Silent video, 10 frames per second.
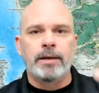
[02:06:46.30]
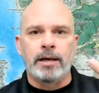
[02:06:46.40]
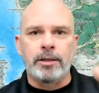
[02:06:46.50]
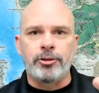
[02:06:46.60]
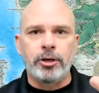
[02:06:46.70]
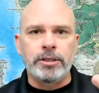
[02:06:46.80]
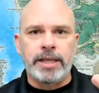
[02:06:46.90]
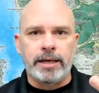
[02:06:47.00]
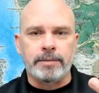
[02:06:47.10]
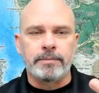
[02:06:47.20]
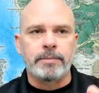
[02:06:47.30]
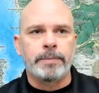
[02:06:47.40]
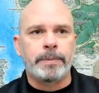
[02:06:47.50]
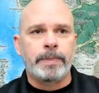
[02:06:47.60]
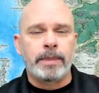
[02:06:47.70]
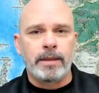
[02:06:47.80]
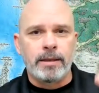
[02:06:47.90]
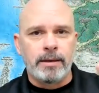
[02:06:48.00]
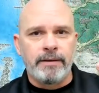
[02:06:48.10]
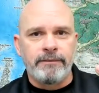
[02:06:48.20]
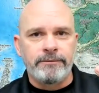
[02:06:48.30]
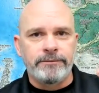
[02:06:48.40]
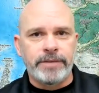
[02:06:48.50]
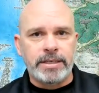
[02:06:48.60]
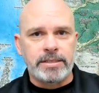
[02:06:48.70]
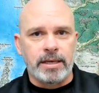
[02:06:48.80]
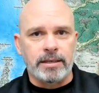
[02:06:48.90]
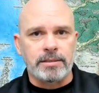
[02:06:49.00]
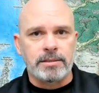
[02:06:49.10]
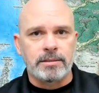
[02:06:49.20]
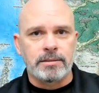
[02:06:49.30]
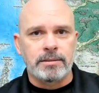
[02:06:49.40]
And the third thing, fix things.